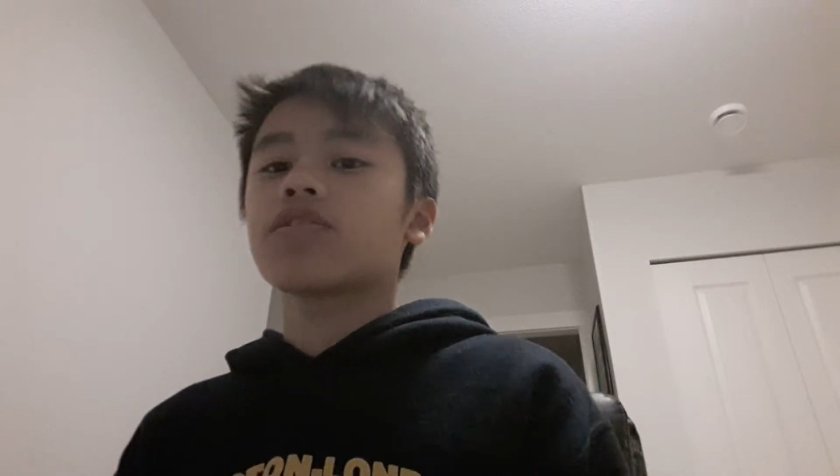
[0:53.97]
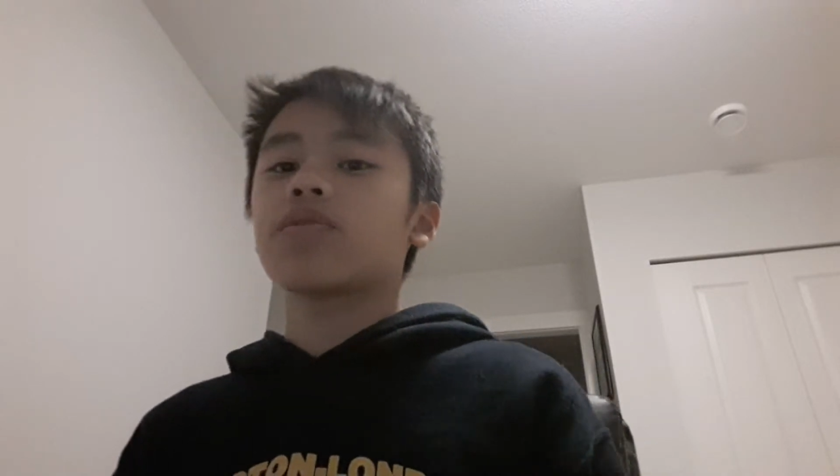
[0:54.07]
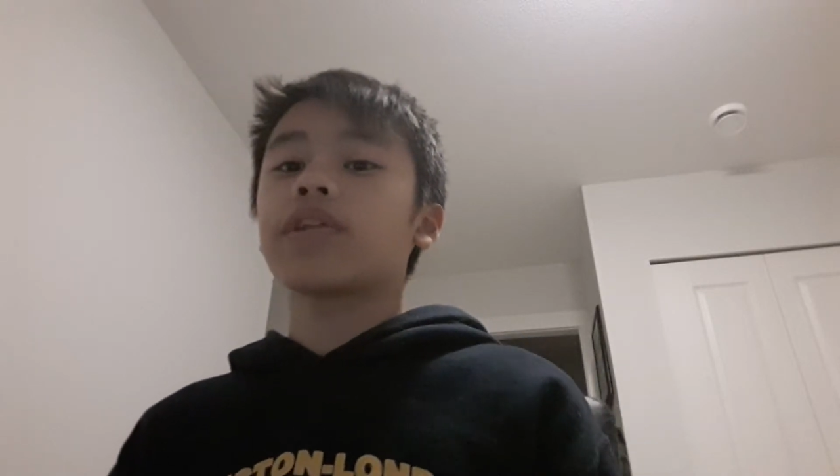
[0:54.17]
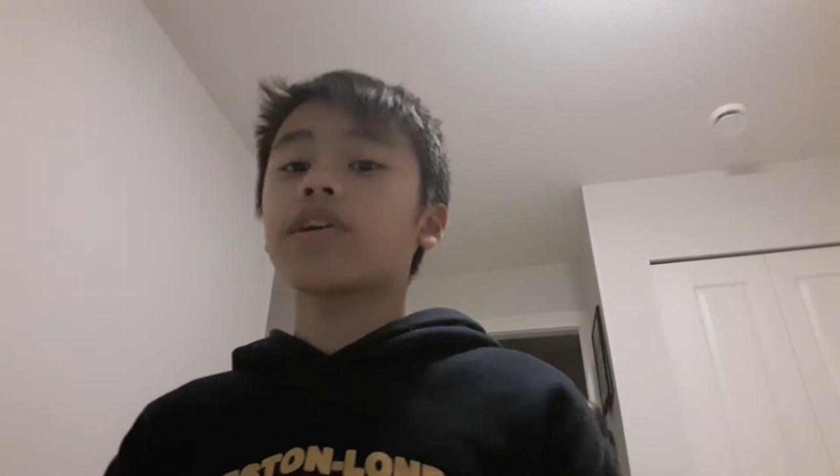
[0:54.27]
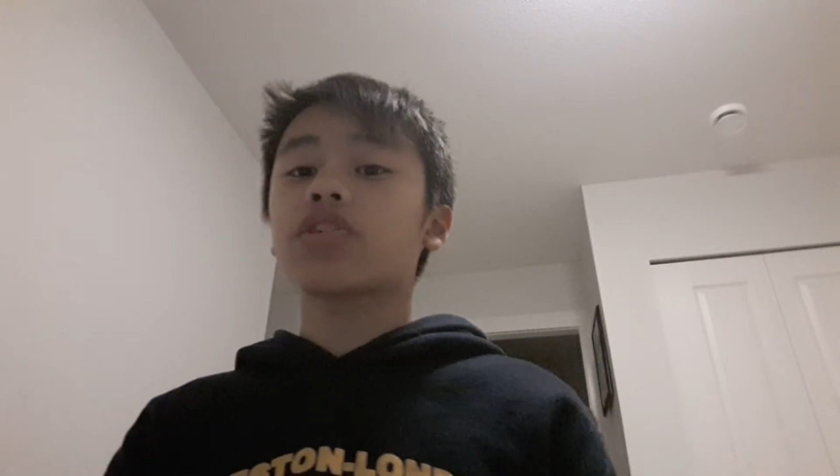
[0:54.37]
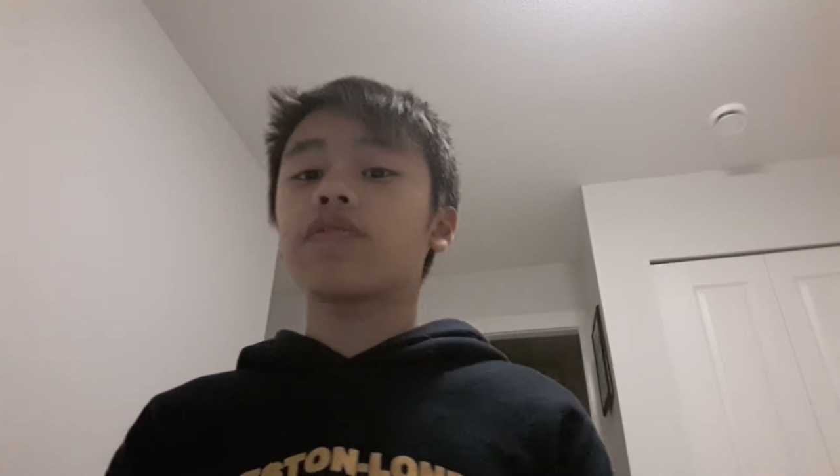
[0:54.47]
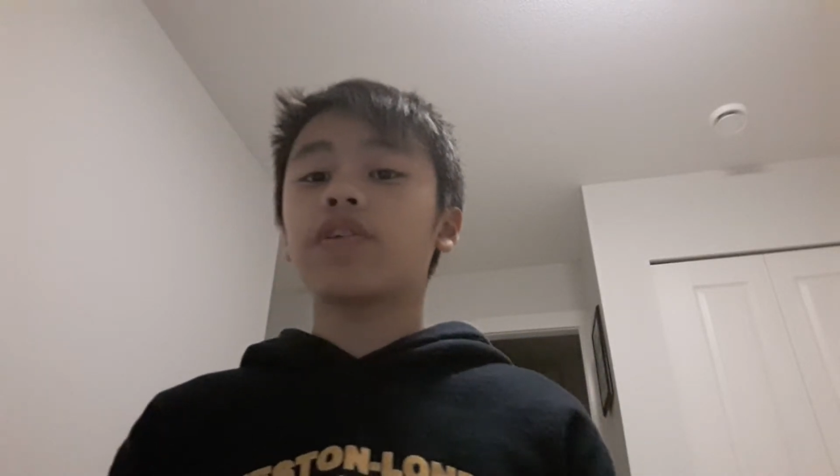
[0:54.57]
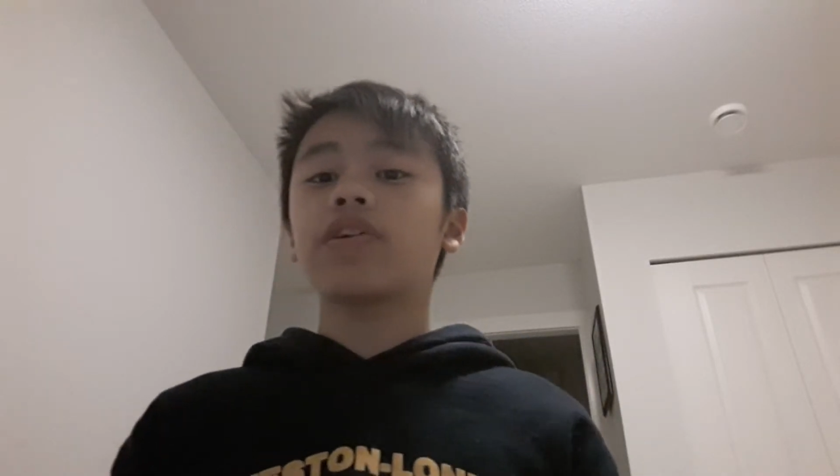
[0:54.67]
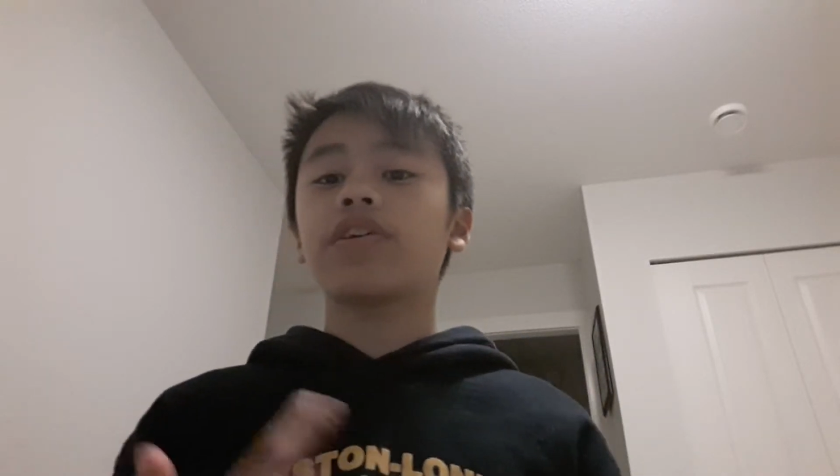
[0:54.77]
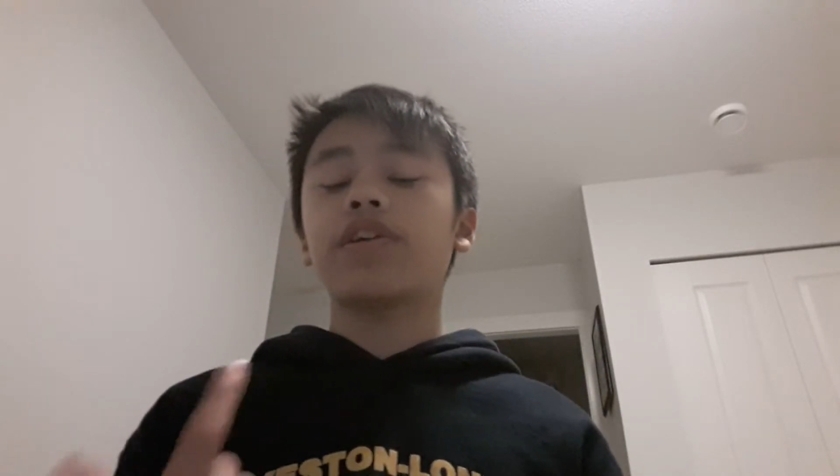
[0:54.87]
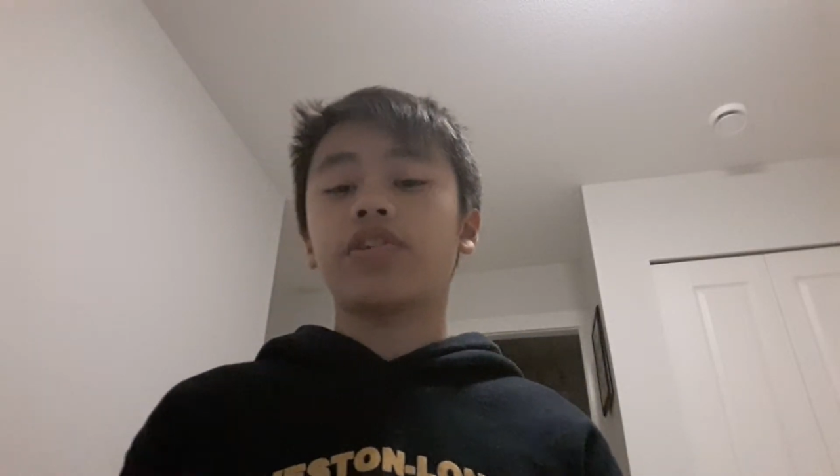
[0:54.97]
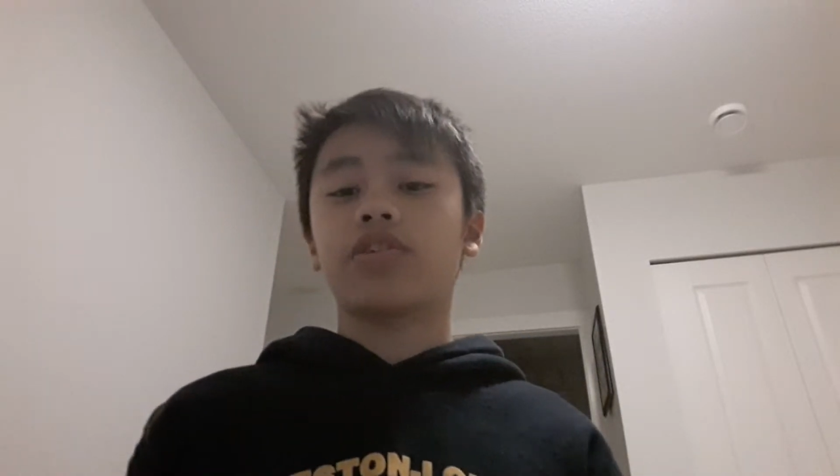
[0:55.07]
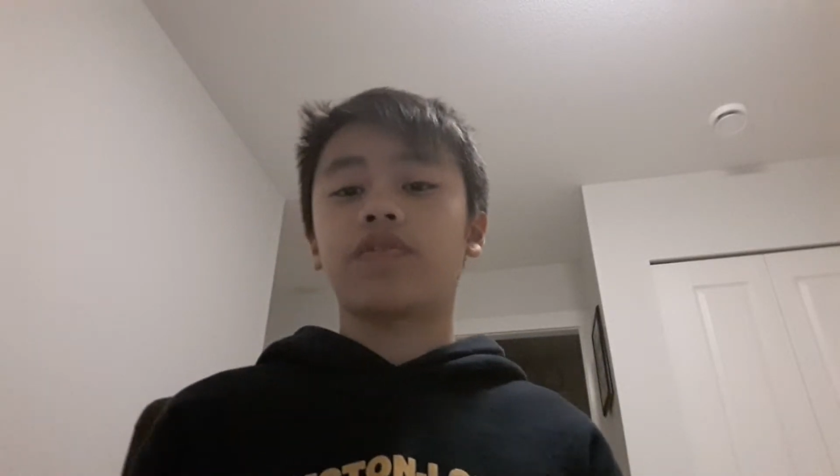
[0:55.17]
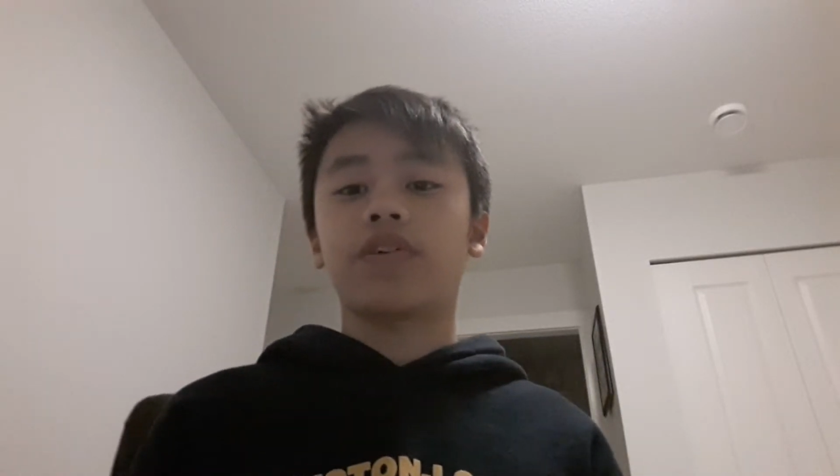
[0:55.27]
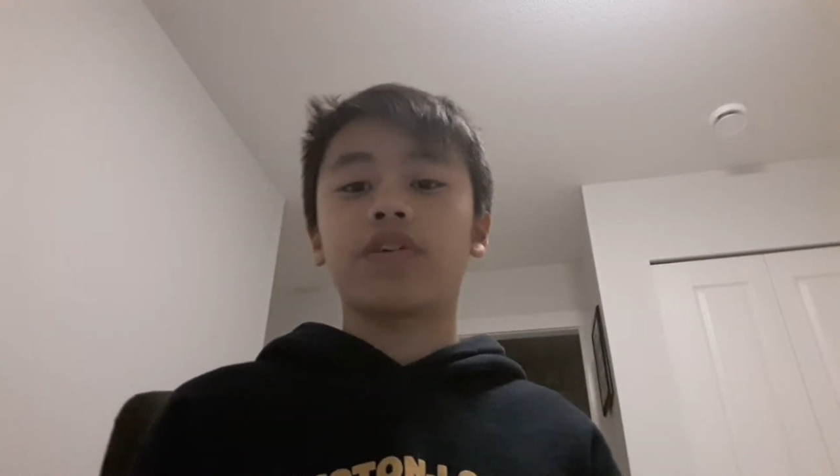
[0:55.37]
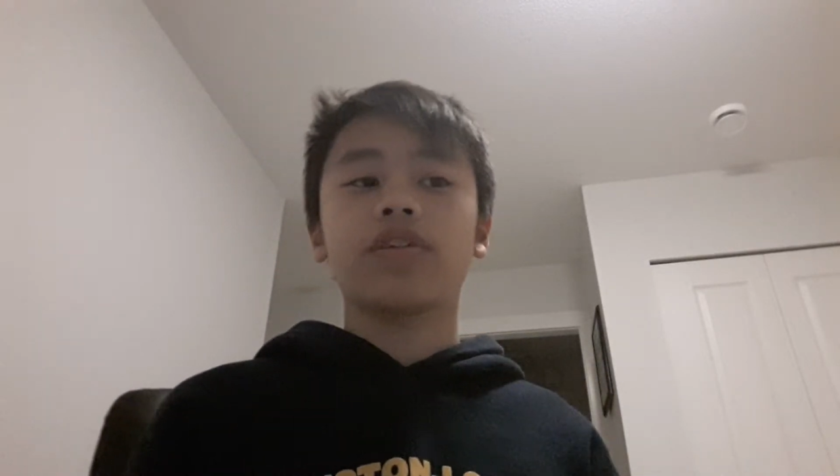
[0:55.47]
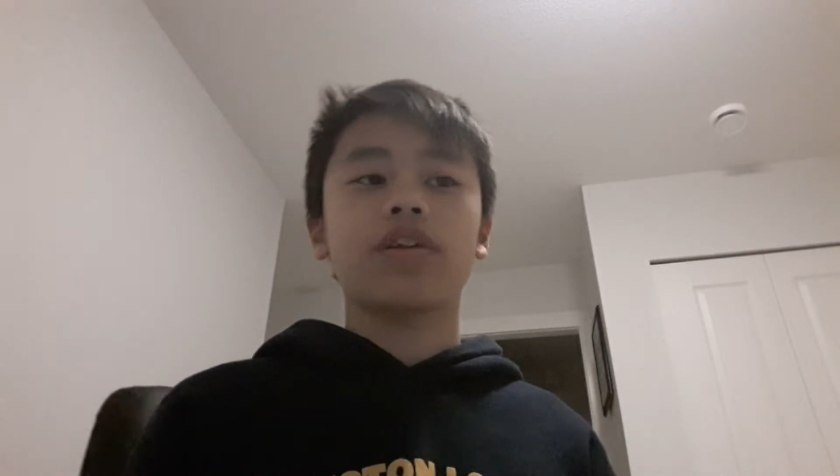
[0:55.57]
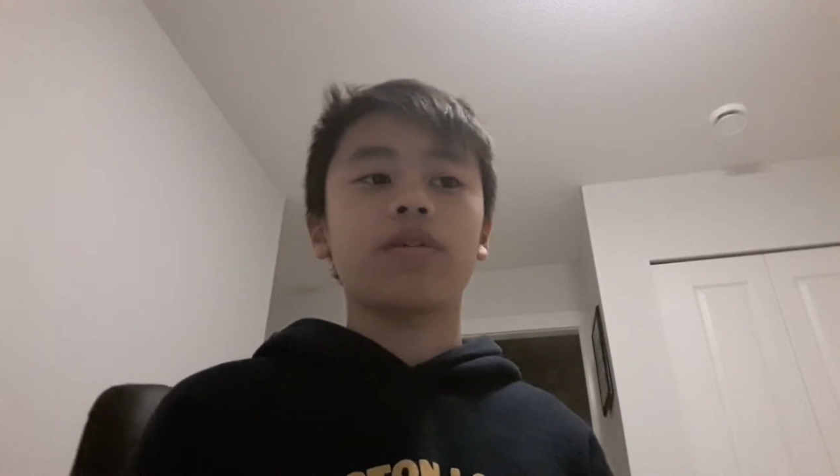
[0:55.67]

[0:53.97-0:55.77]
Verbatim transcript: So an extroverted introvert,